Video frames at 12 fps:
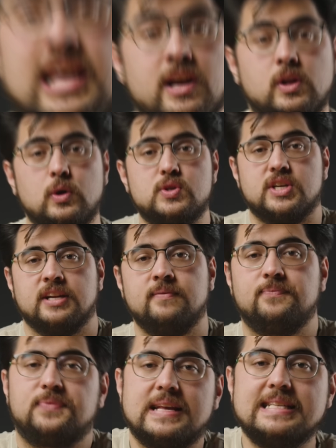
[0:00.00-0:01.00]
conclusion,
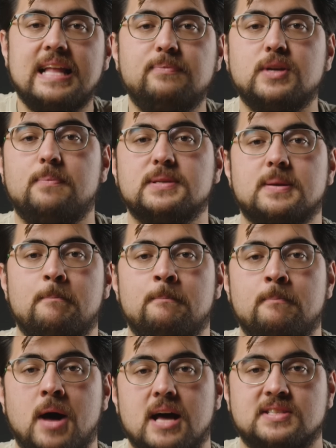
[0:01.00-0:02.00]
this laptop is a
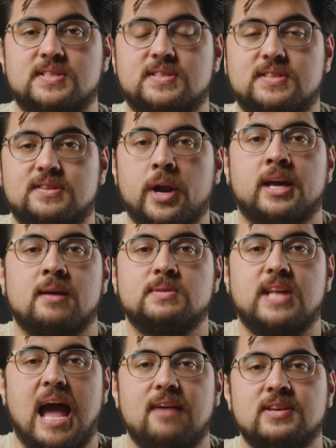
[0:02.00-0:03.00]
must when it
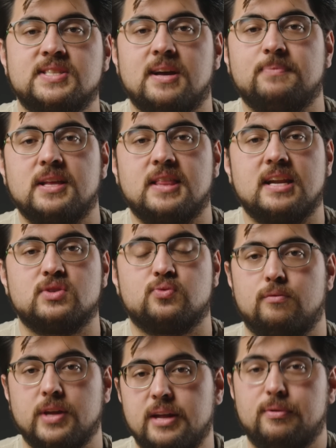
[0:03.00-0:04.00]
comes to having something that is
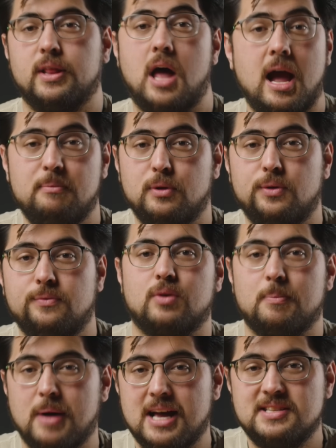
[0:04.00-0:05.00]
really reliable,
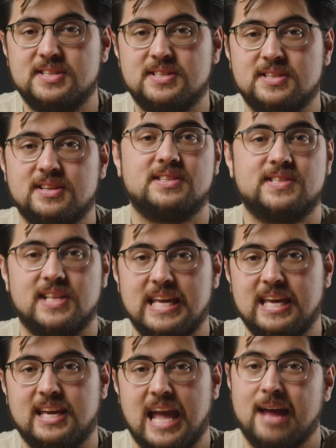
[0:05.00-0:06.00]
robust,
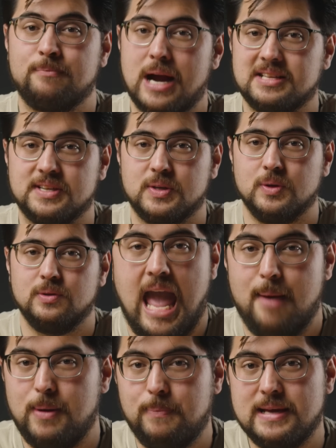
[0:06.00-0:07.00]
sleek, and practical.
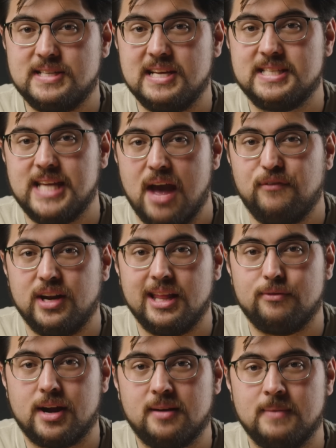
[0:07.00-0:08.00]
FPPC
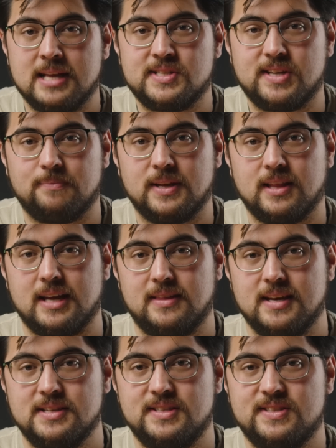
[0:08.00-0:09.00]
definitely recommends something like
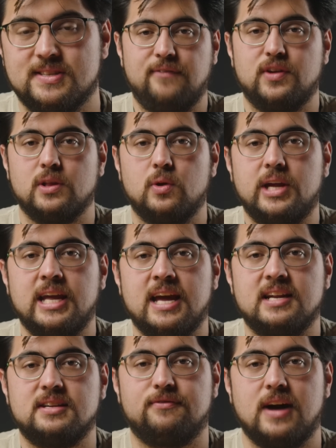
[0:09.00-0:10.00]
this if you're looking
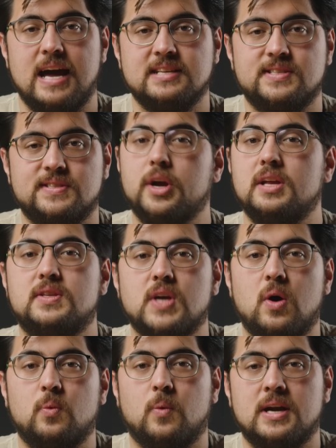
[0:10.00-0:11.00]
at a device where you
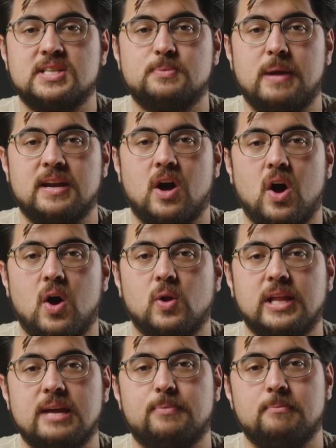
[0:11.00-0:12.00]
don't want to spend a
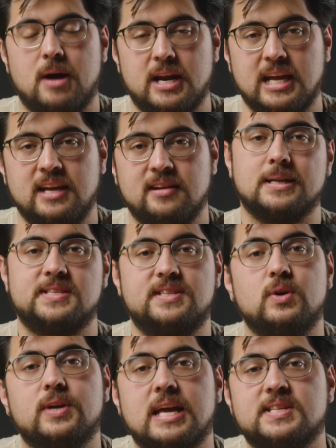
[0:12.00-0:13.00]
whole heap of money, but
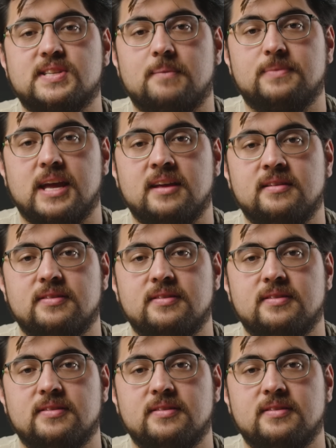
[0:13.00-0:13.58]
still get something